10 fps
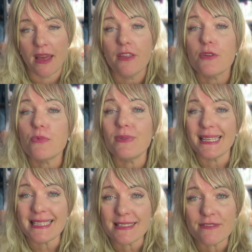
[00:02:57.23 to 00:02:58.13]
The
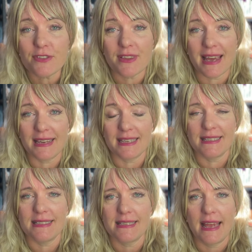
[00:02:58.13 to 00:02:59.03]
reason for that
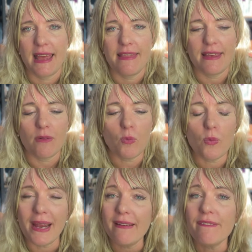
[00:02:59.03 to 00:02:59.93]
is that
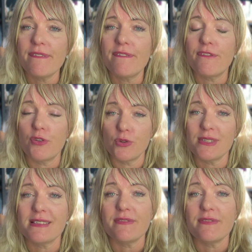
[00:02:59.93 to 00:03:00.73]
when fruits and